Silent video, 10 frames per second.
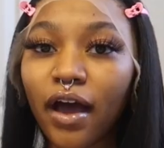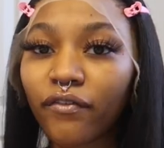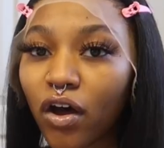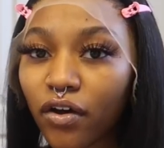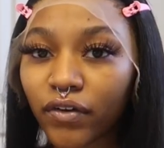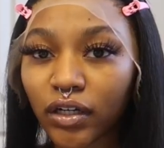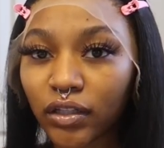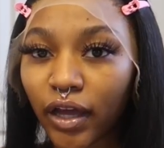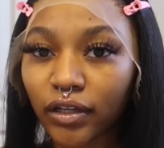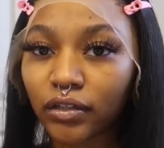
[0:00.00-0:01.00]
I've already,
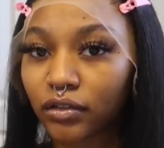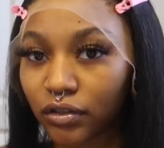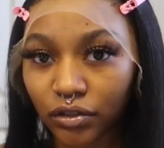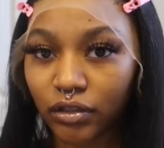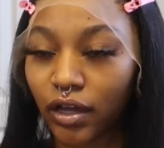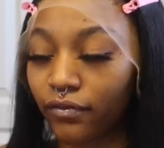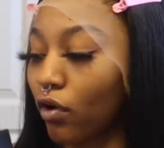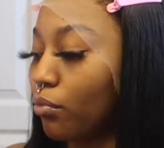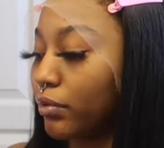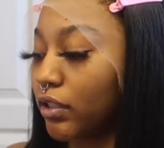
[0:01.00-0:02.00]
like, clearly
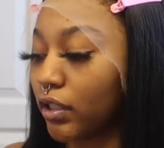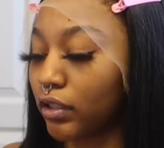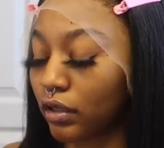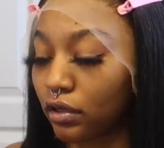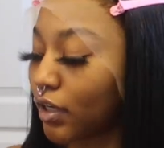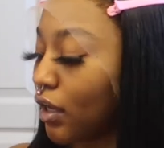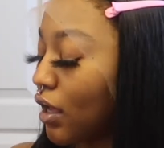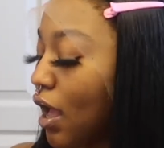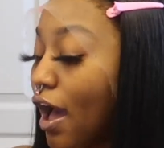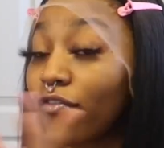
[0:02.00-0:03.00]
I've opened it.
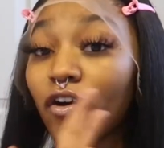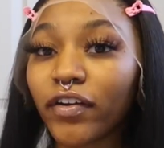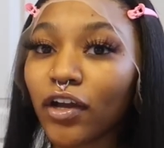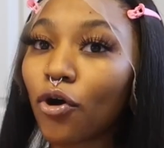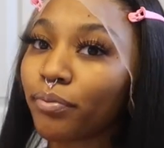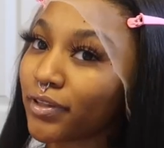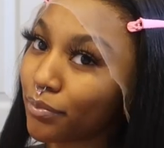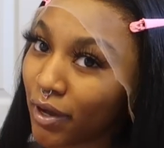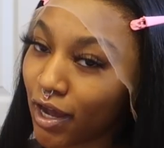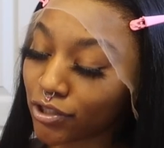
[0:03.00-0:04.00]
I've already opened the
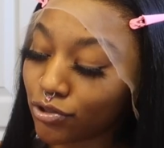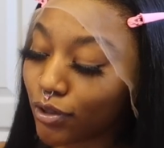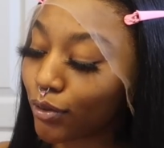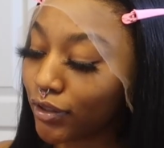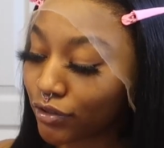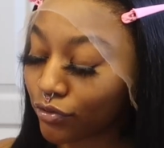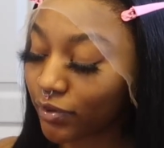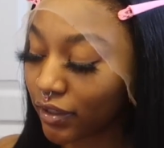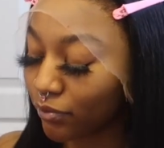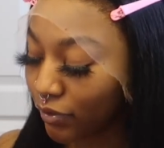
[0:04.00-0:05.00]
box, you know, looked
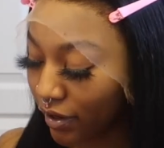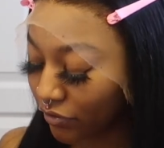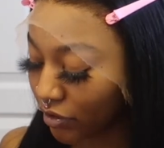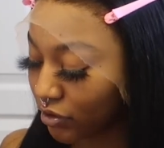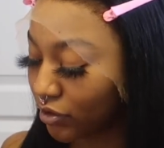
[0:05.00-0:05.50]
through it and whatever.